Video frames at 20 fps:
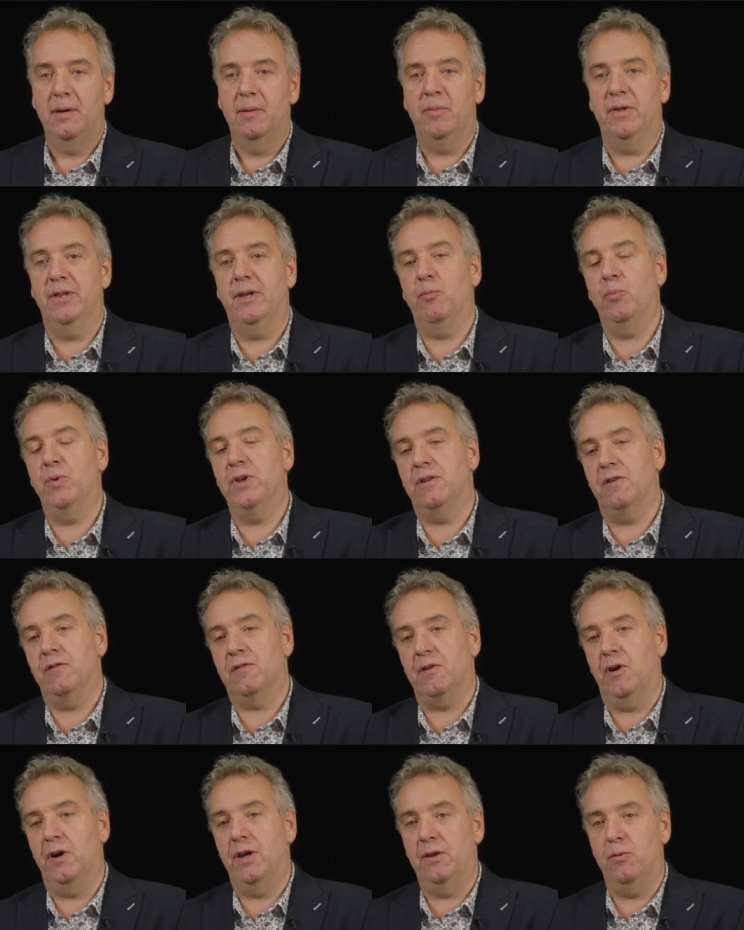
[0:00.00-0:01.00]
But then we
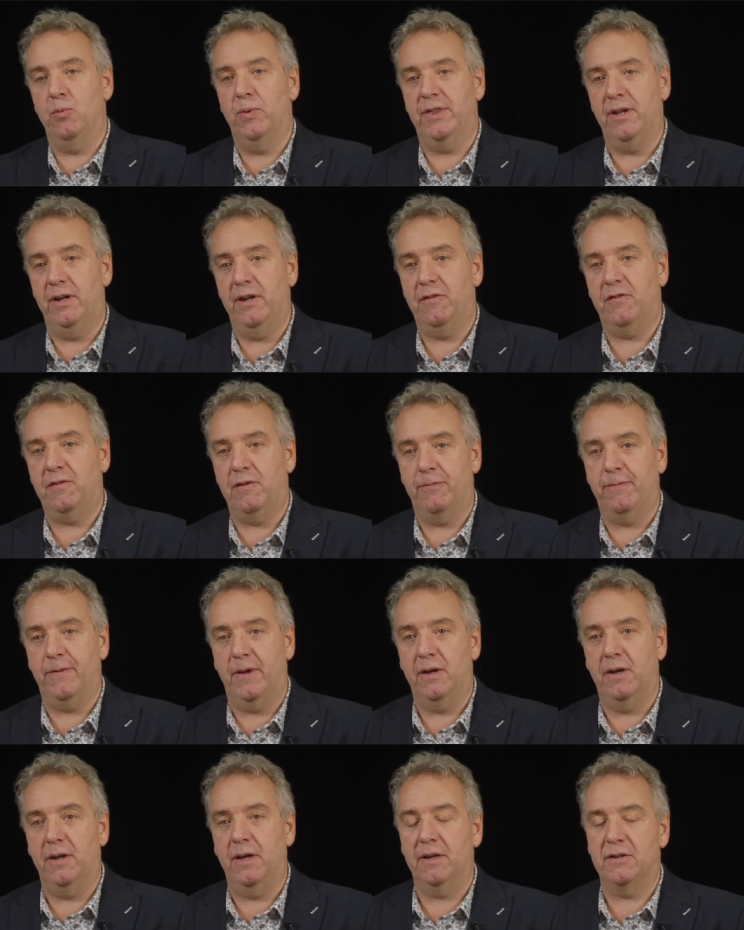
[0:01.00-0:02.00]
decided with the of
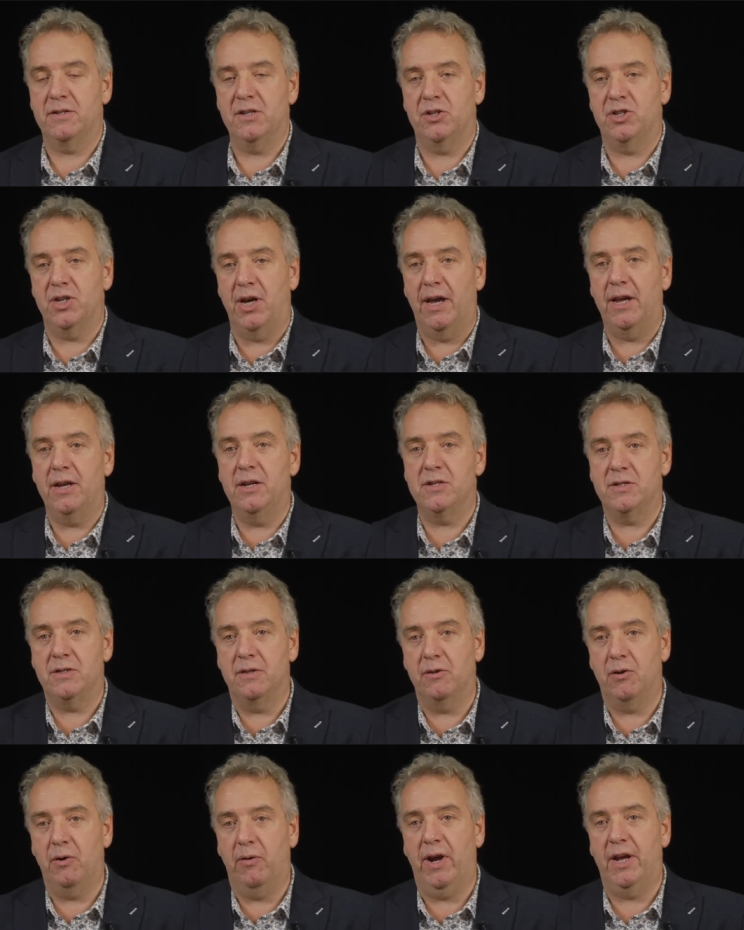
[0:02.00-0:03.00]
funding to change
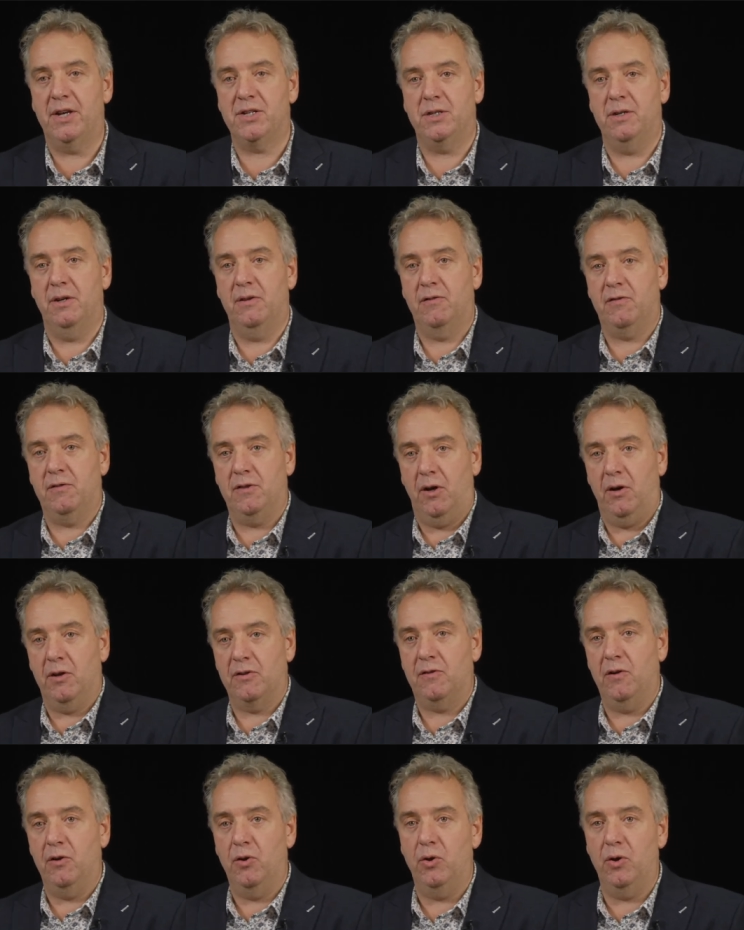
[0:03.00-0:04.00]
the direction and start
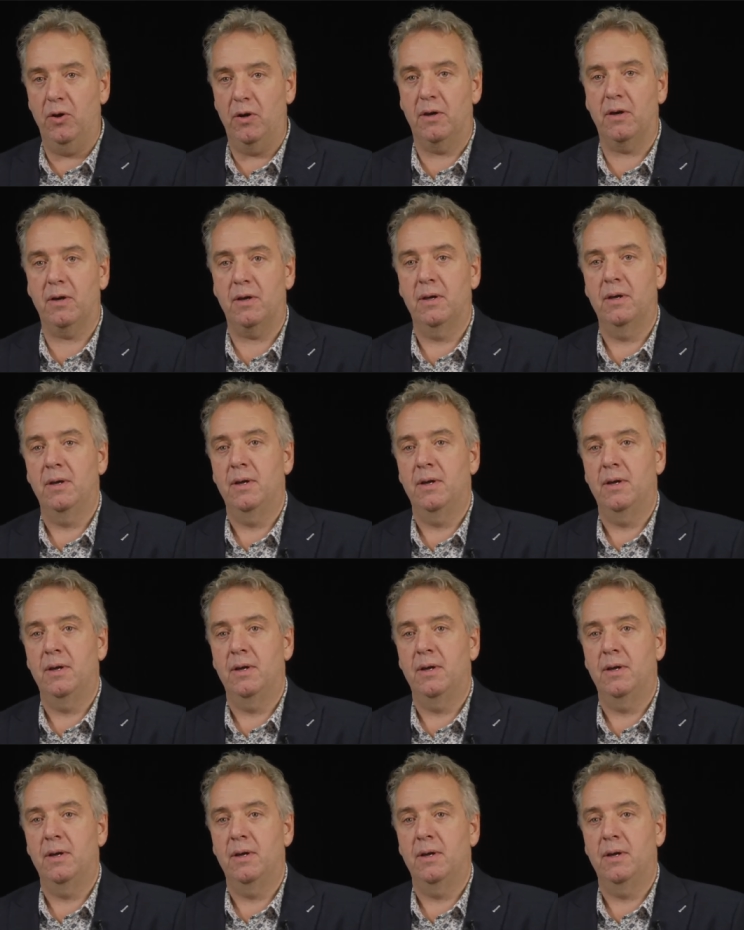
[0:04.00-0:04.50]
to look